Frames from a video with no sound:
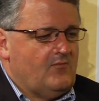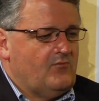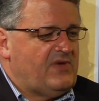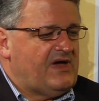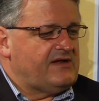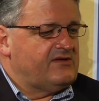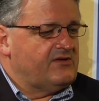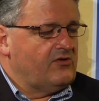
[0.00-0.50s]

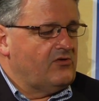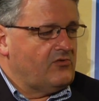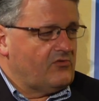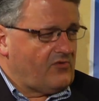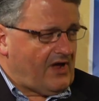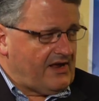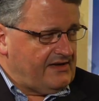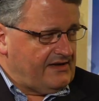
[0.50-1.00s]
But
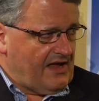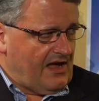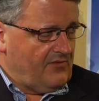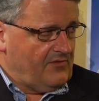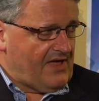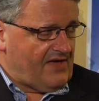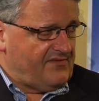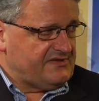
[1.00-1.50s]
right now,
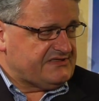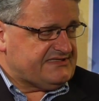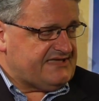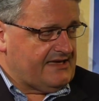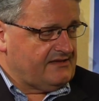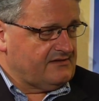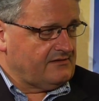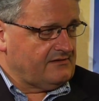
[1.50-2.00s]
we have a
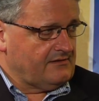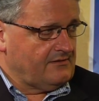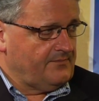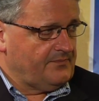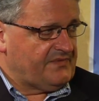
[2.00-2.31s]
signal